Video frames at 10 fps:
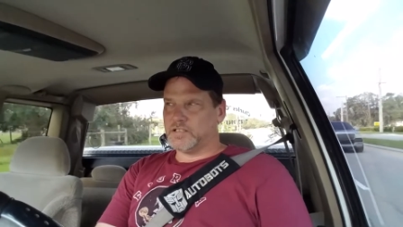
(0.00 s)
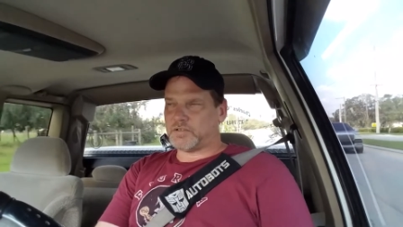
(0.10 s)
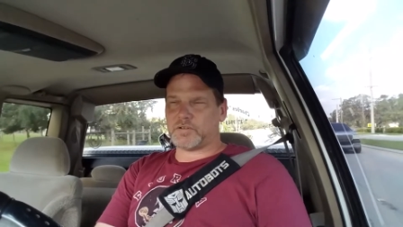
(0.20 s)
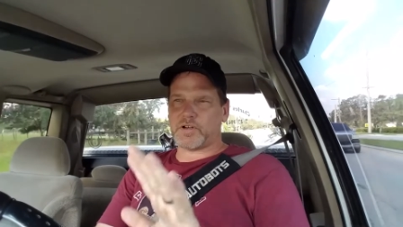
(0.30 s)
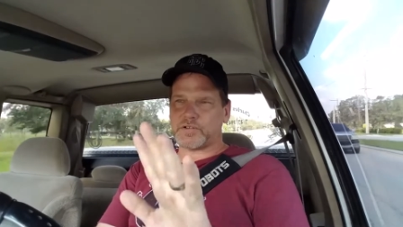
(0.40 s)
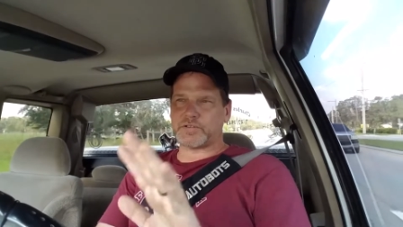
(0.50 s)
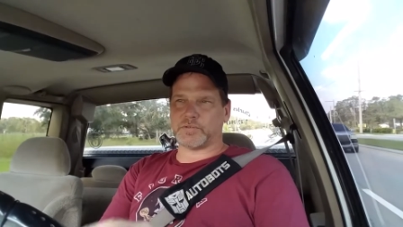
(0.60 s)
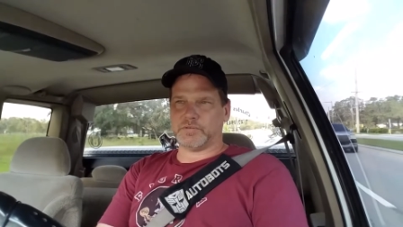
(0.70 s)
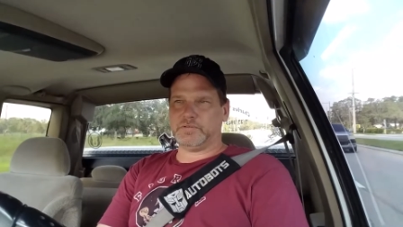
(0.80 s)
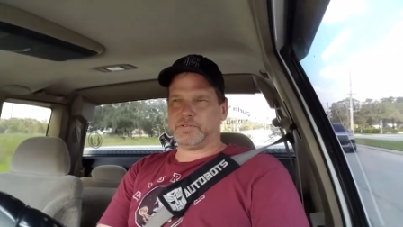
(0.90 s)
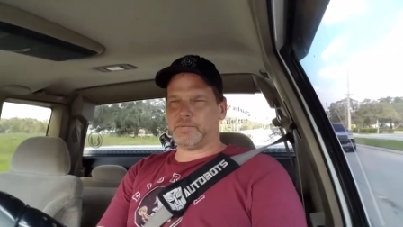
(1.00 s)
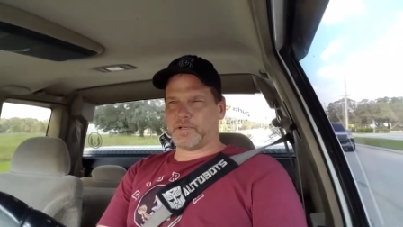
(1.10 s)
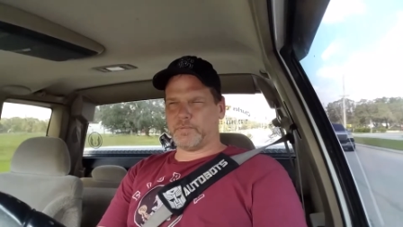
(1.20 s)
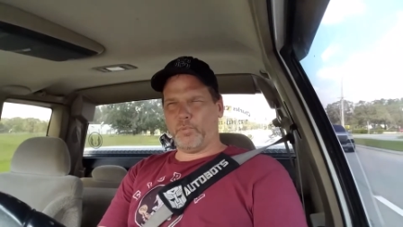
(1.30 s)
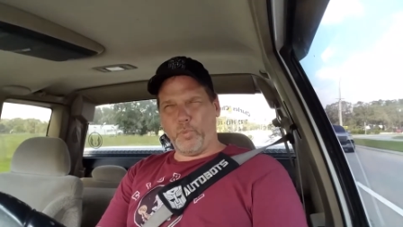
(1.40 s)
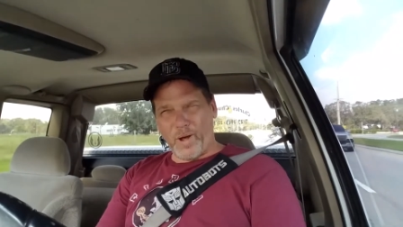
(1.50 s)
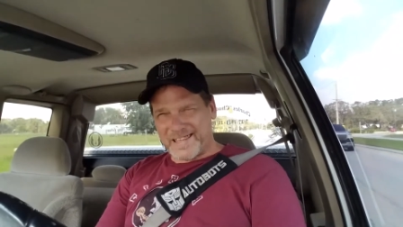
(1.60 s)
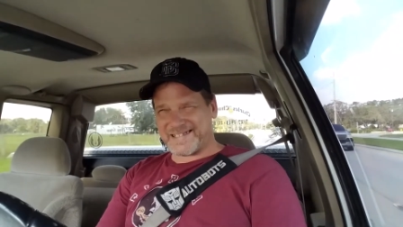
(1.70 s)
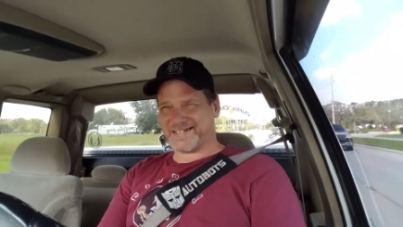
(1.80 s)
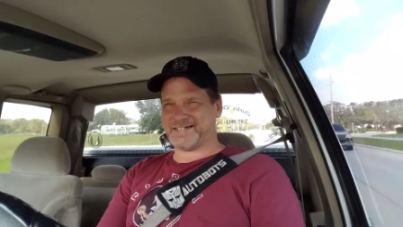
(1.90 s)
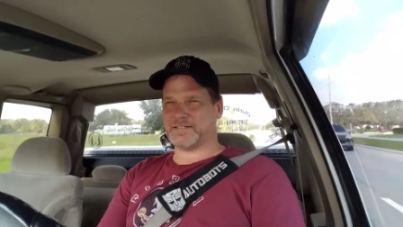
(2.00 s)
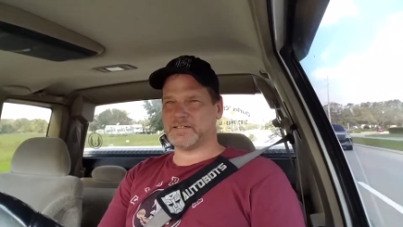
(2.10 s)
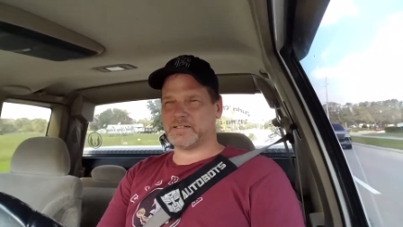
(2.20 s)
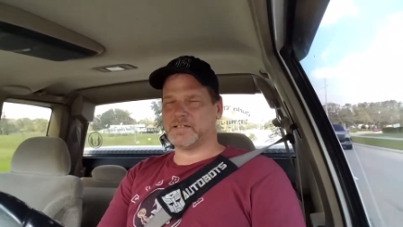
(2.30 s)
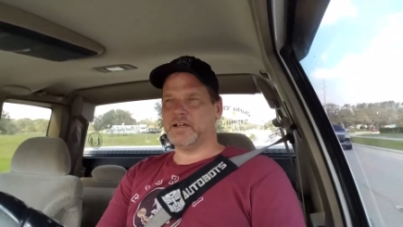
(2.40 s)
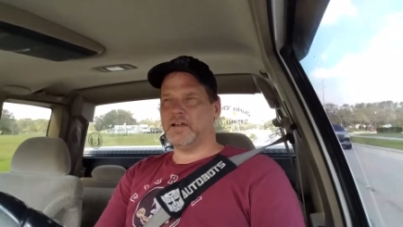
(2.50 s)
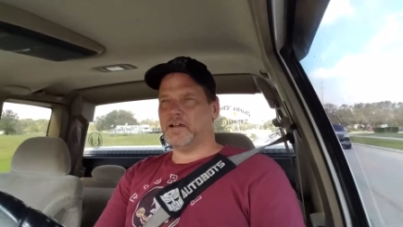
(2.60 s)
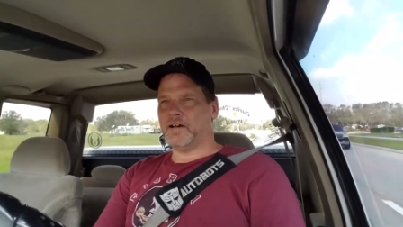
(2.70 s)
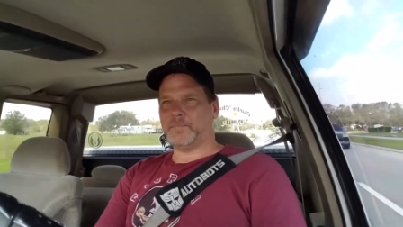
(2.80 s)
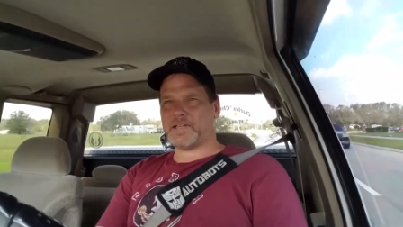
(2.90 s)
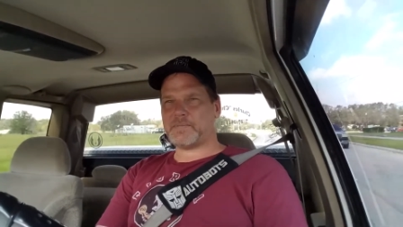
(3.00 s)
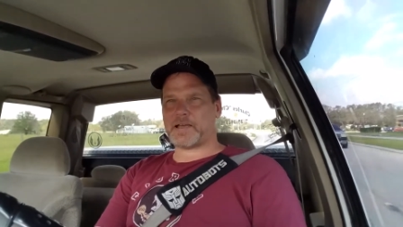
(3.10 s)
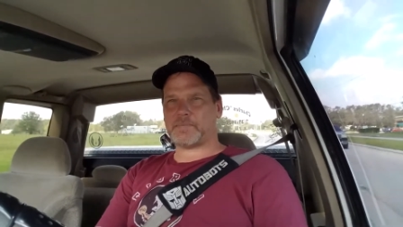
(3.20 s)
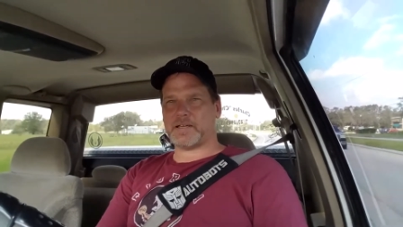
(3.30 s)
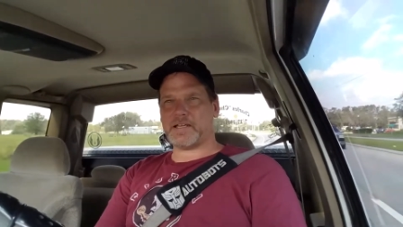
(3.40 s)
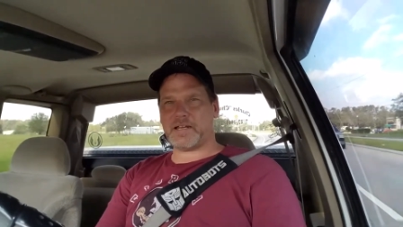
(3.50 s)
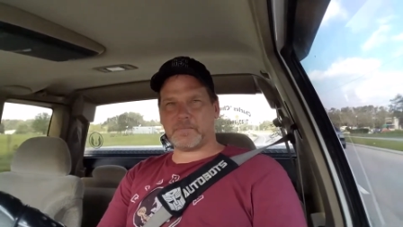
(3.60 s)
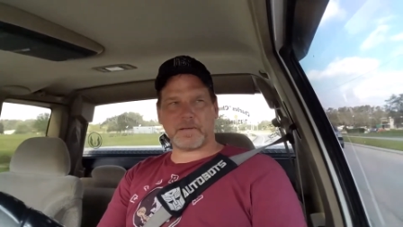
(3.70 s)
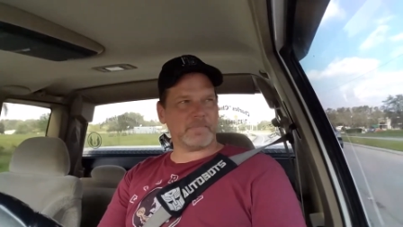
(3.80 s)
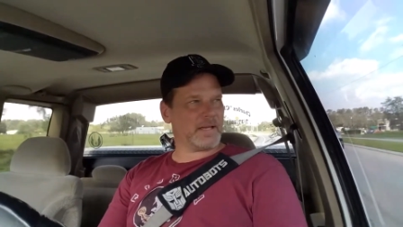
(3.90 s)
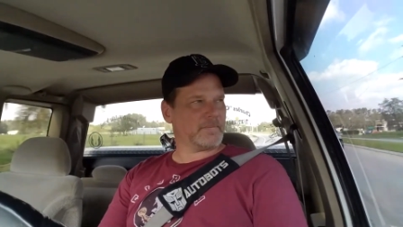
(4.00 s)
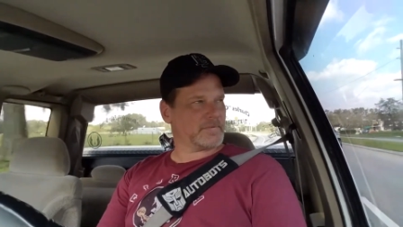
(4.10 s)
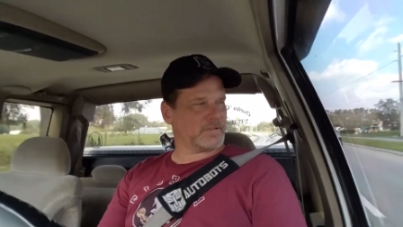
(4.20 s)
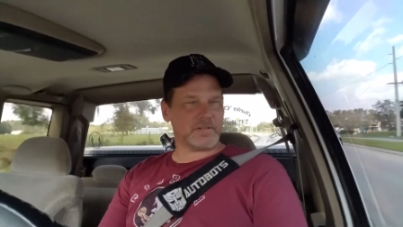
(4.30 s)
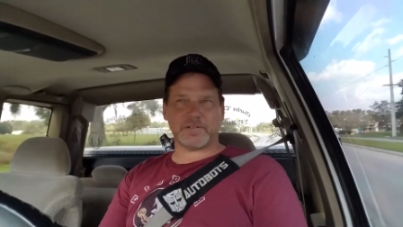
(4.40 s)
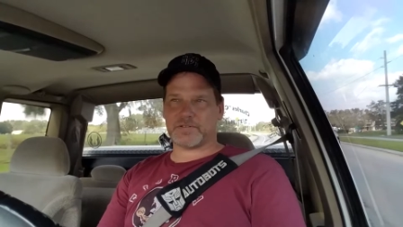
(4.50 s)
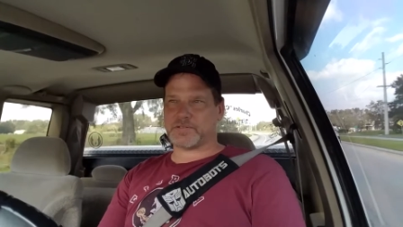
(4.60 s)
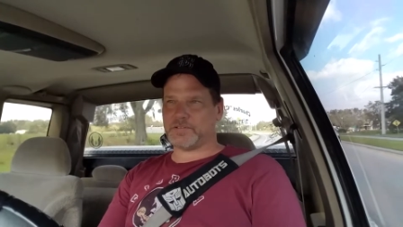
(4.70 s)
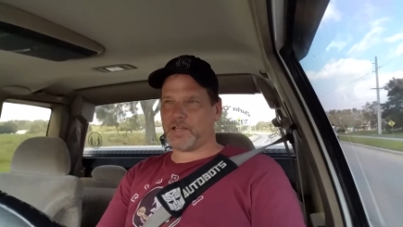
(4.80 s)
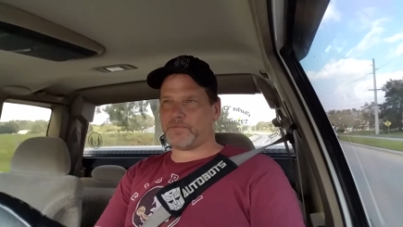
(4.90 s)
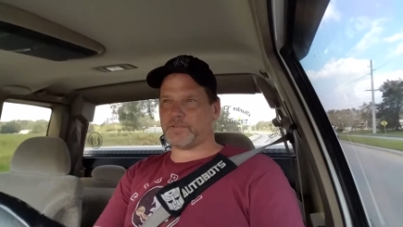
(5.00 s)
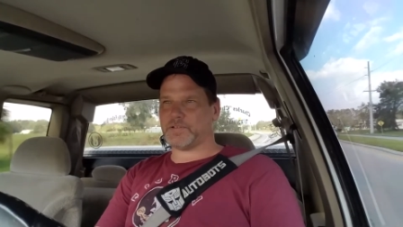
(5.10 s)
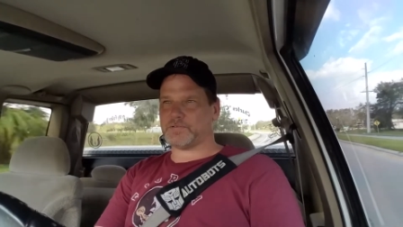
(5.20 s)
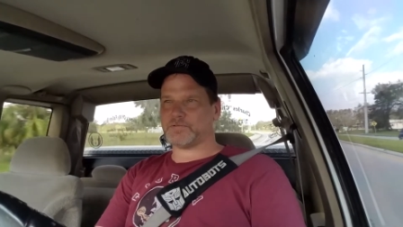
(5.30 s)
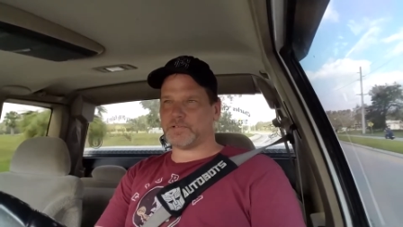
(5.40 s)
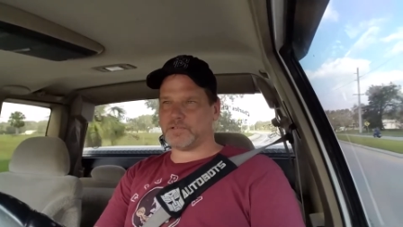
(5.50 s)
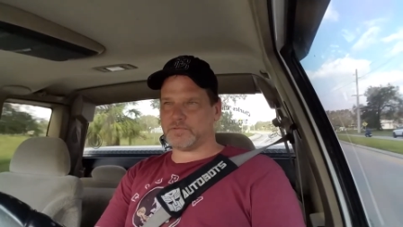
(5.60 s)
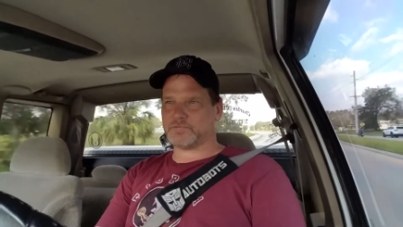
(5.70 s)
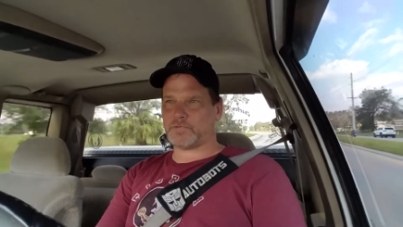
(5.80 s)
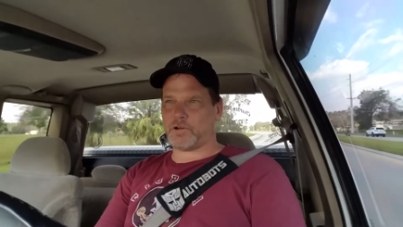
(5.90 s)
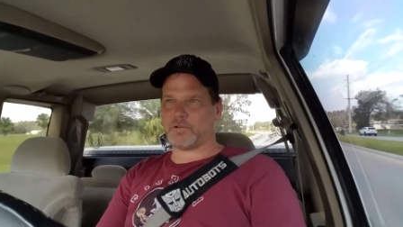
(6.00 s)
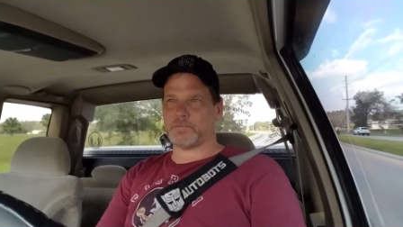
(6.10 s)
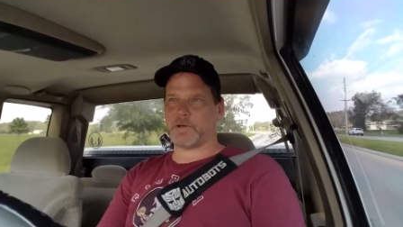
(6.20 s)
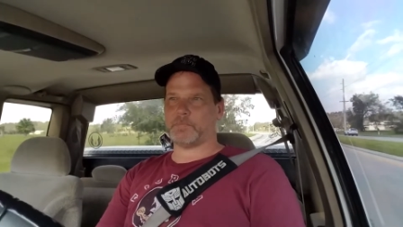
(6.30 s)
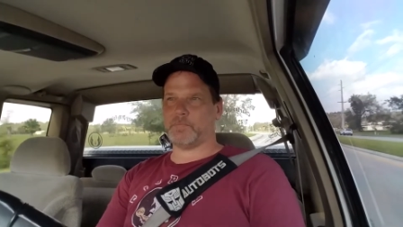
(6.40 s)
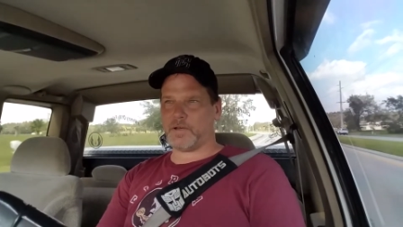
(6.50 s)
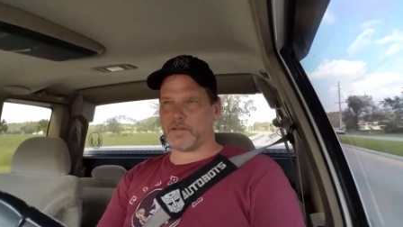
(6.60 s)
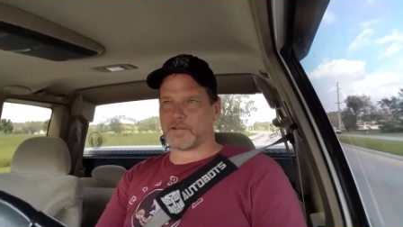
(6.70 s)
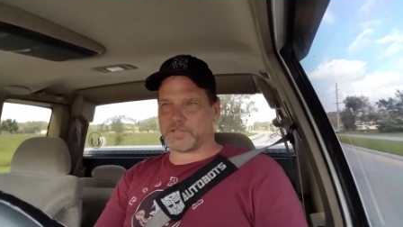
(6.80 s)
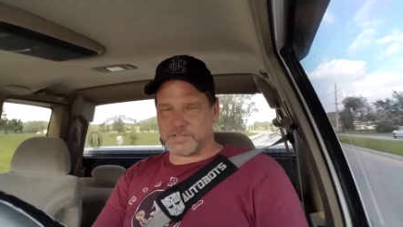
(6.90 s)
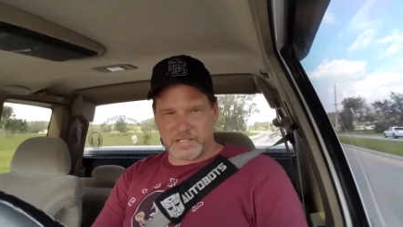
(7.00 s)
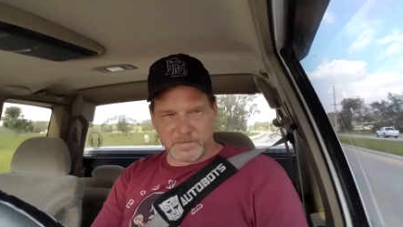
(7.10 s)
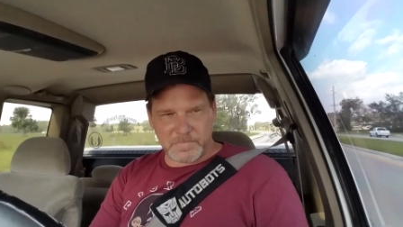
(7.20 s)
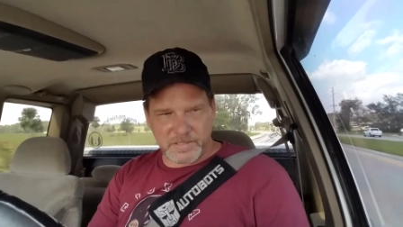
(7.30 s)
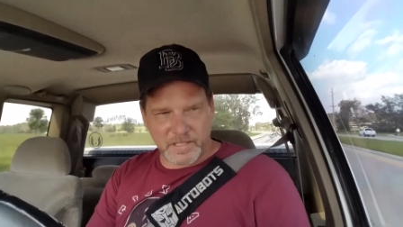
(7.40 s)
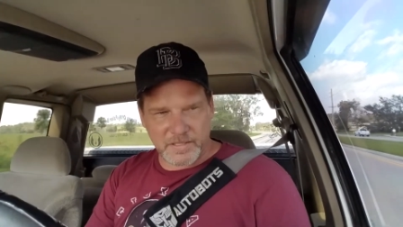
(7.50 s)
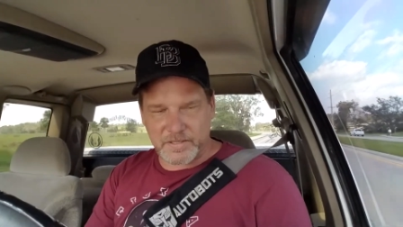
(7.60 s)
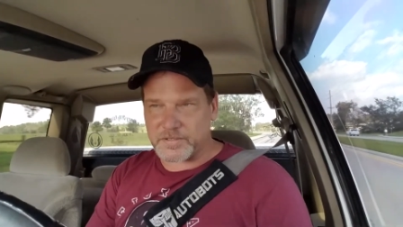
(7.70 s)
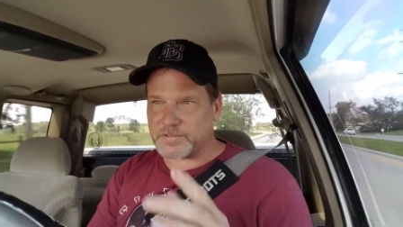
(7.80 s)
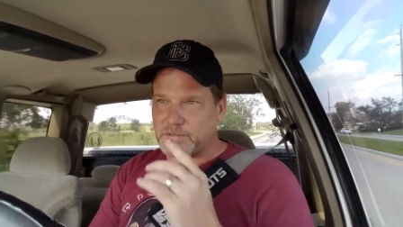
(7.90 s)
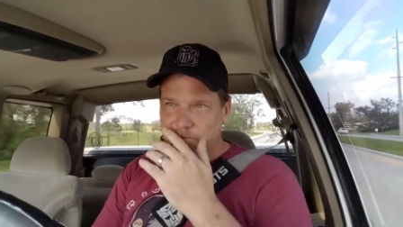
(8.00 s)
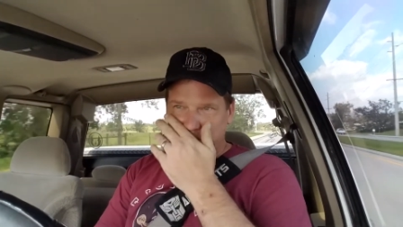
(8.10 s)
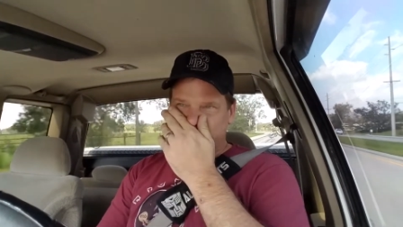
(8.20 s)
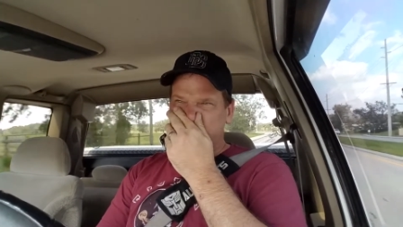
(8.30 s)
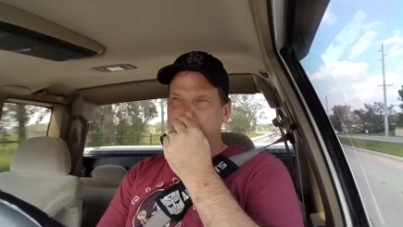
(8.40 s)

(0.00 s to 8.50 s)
don't go to school. I'm like, what? I'm thinking back in my head, I'm like, man, something is definitely wrong with my mother. She's telling me not to go to school.